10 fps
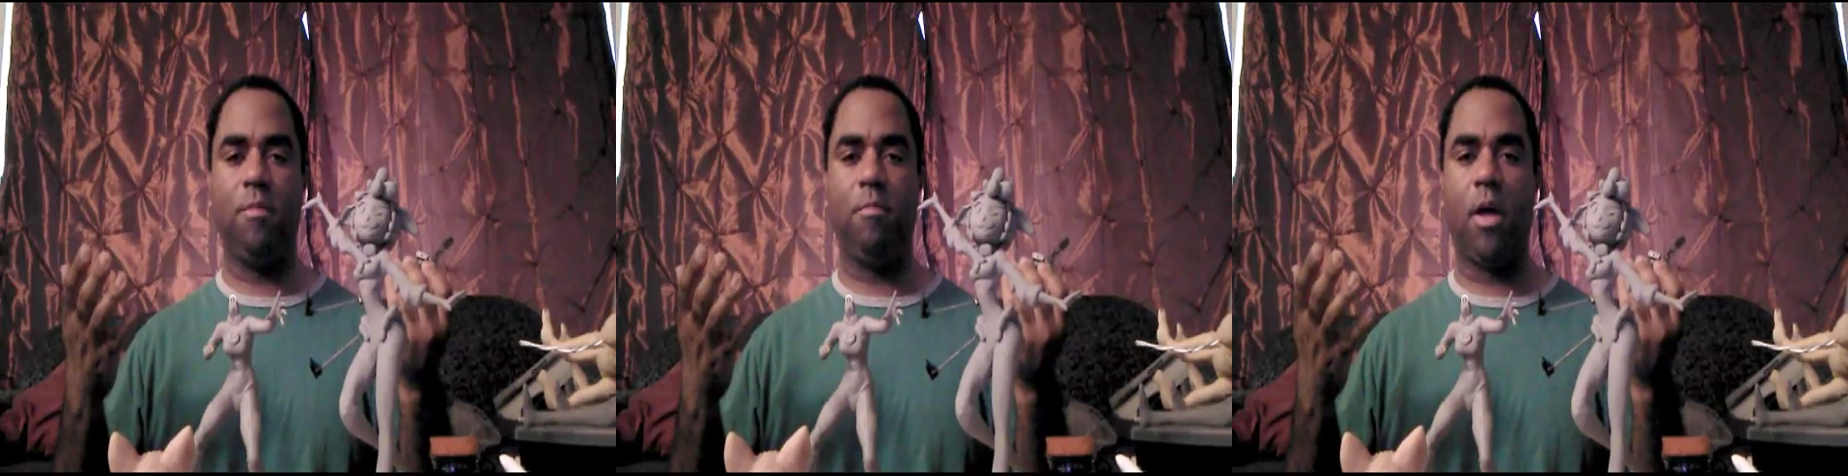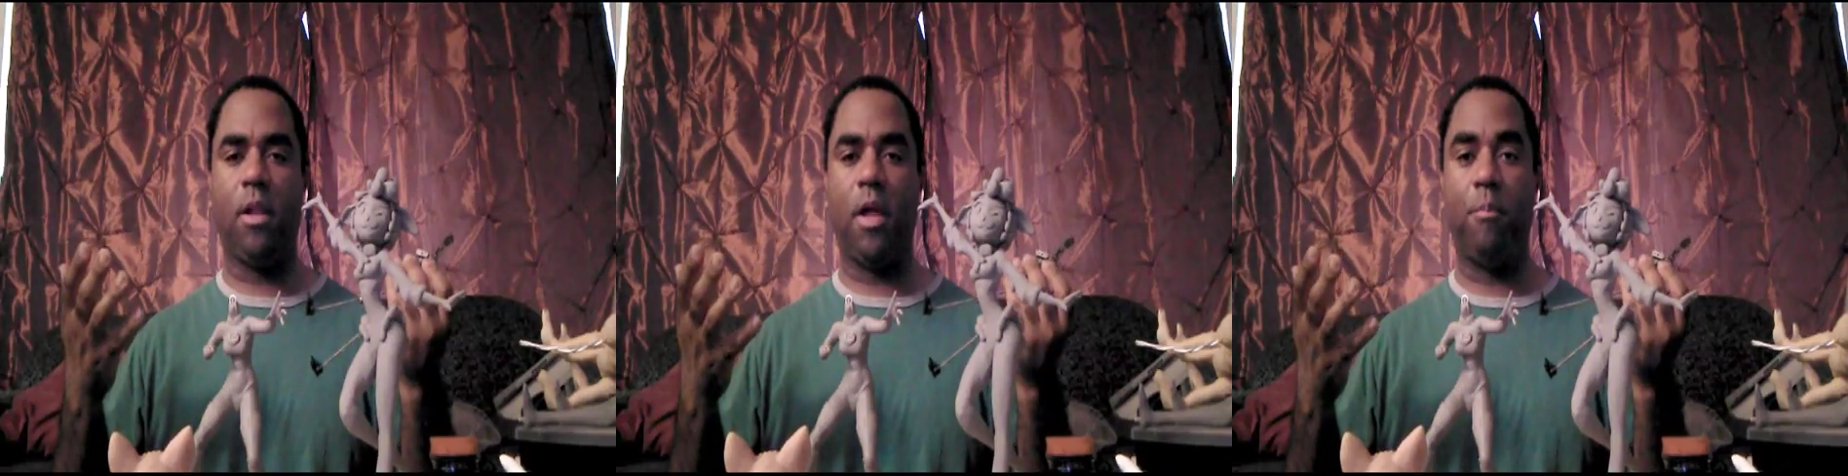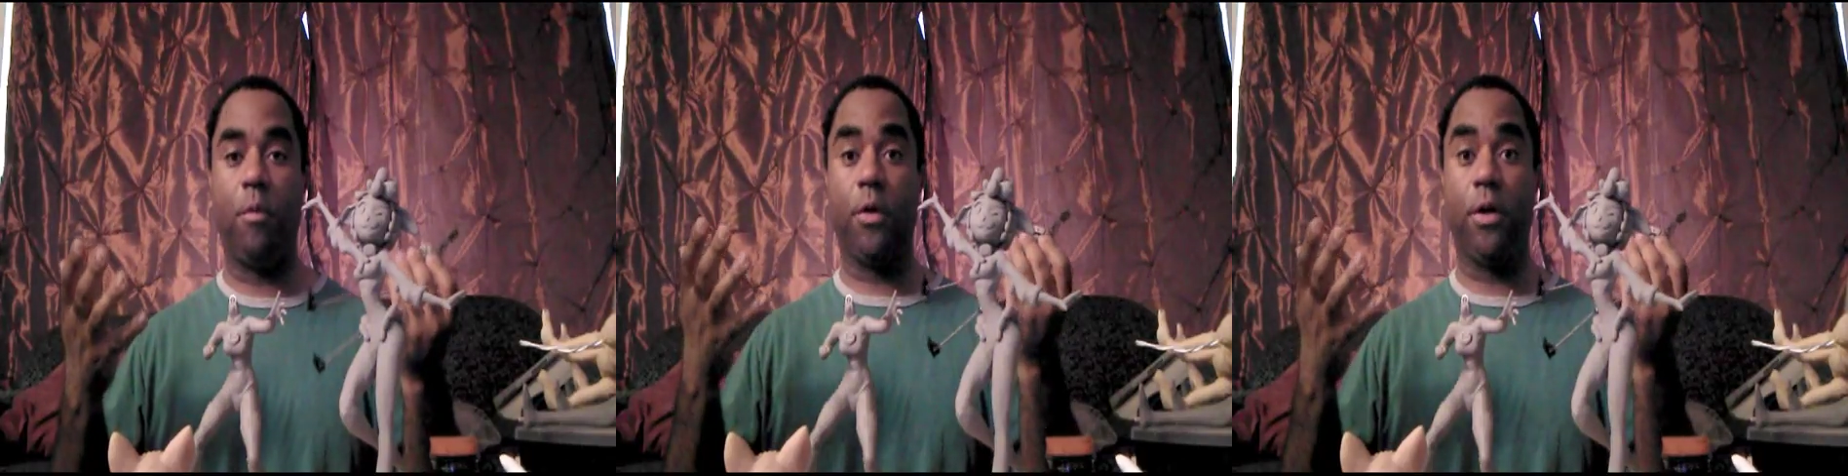seem a
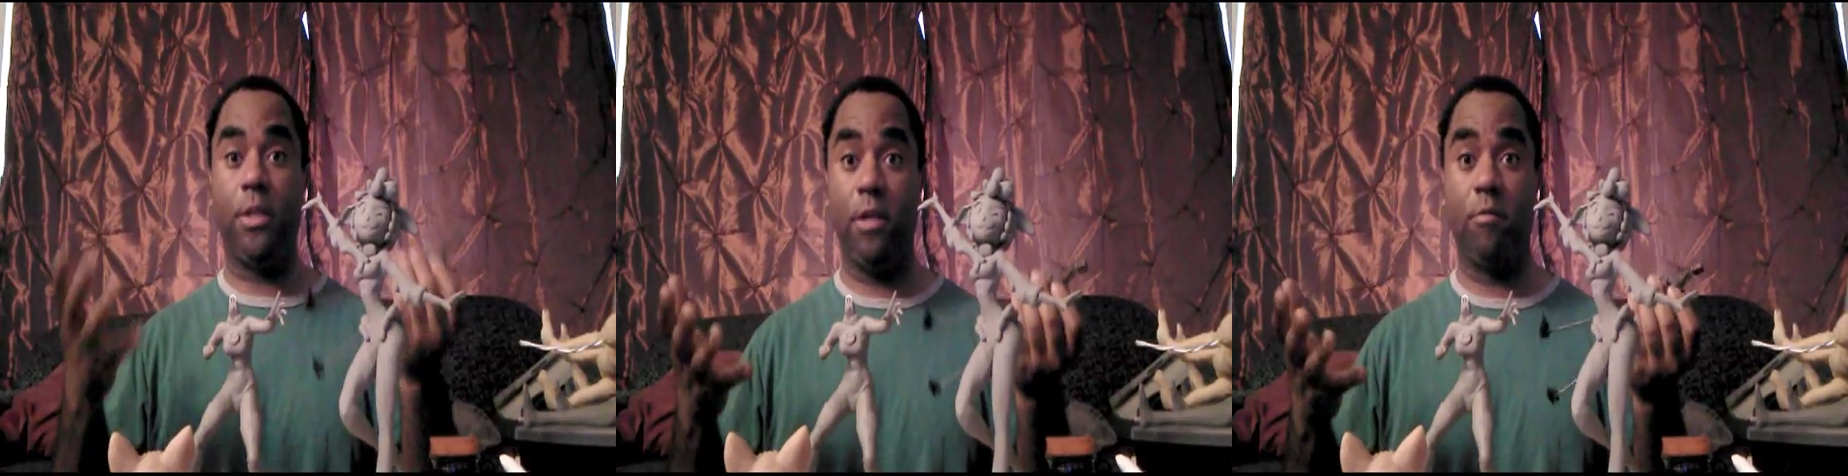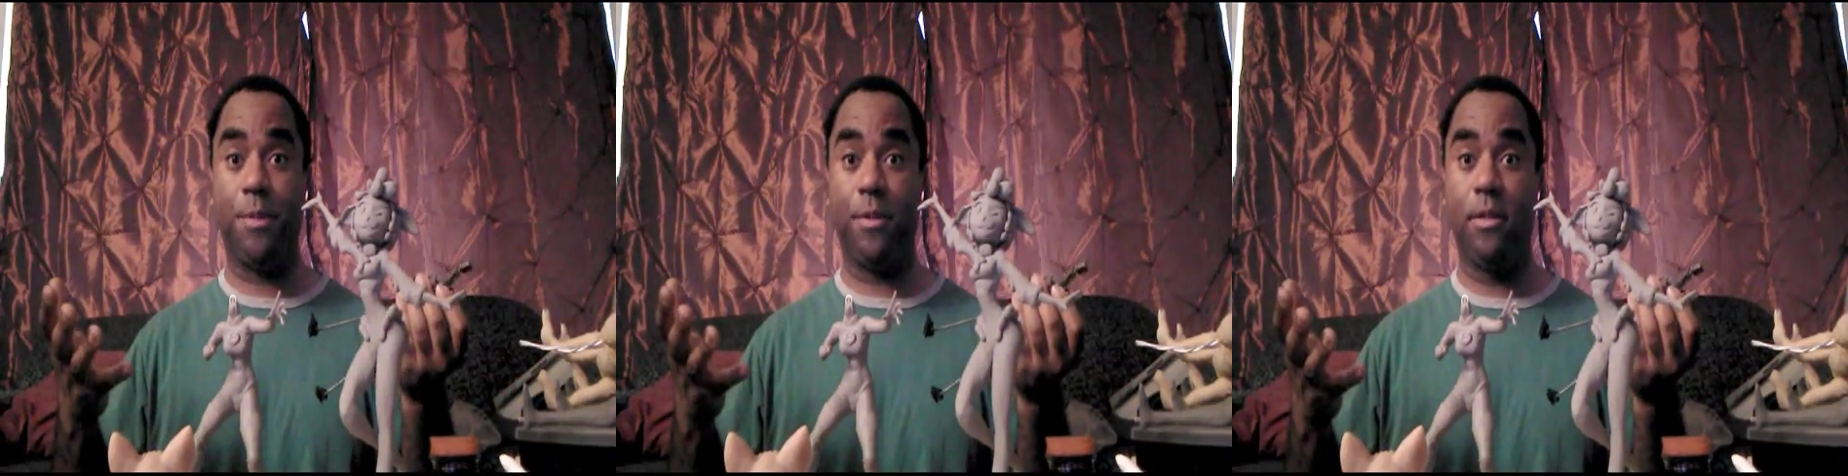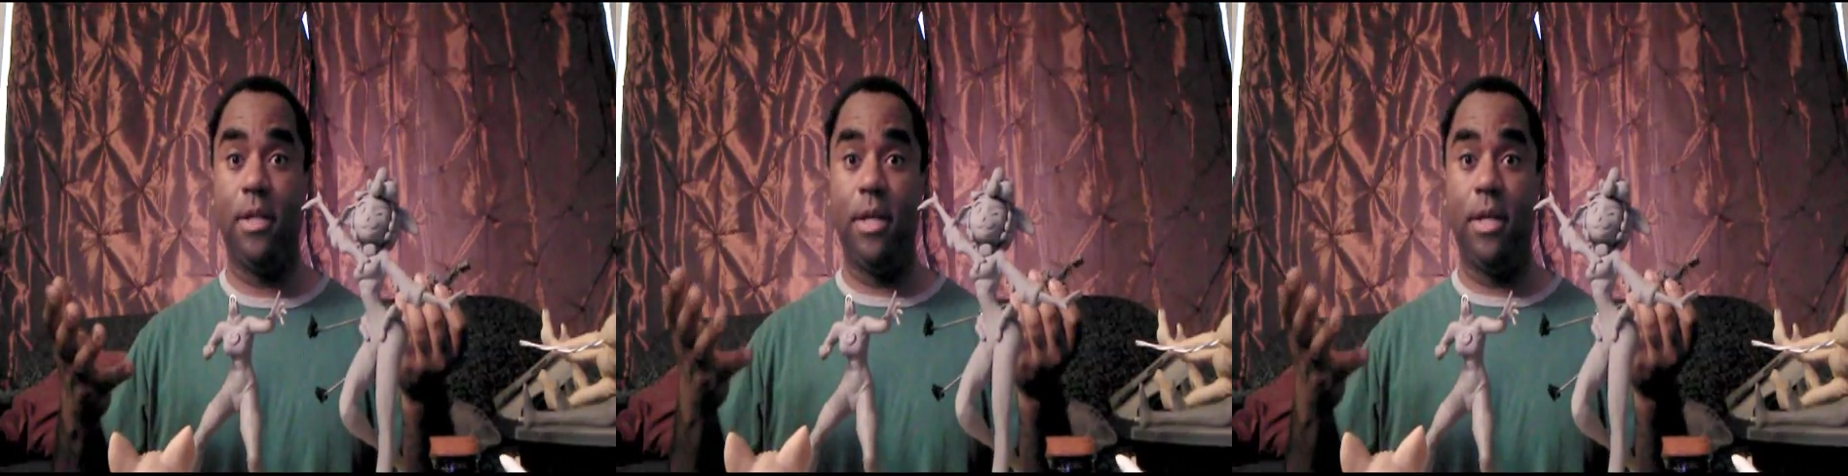lot more achievable.